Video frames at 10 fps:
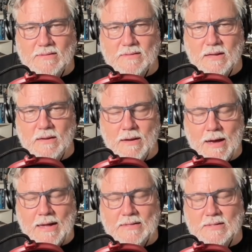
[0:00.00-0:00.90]

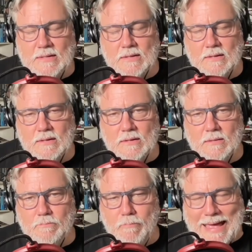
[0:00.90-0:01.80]
not
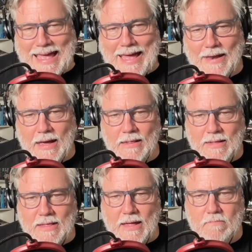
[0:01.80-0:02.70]
bad. I
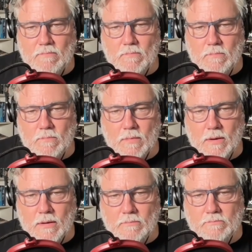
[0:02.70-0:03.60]
like that.
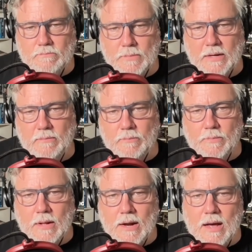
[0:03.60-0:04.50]
But
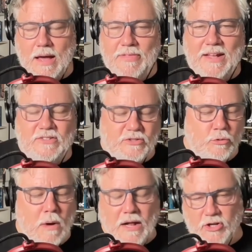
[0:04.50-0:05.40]
I think it's too
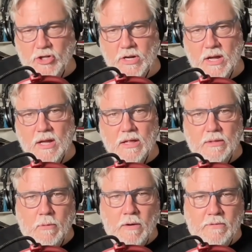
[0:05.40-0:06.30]
much. The
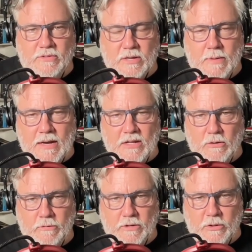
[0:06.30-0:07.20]
Marvel Cinematic
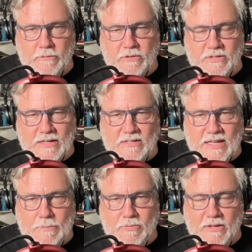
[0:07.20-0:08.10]
Universe tends to
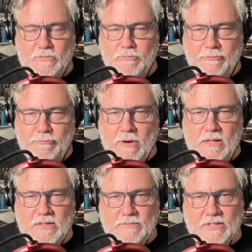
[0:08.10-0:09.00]
keep things
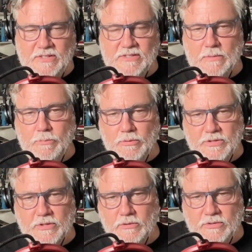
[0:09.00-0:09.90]
relatively simple
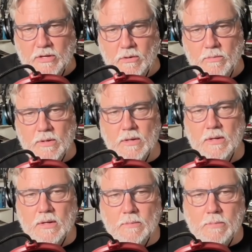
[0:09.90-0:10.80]
too, so,
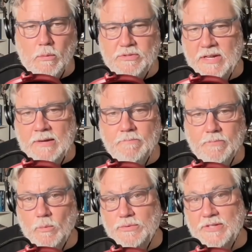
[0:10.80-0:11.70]
but we'll see.
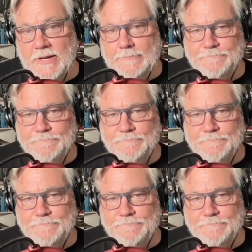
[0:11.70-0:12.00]
We'll see.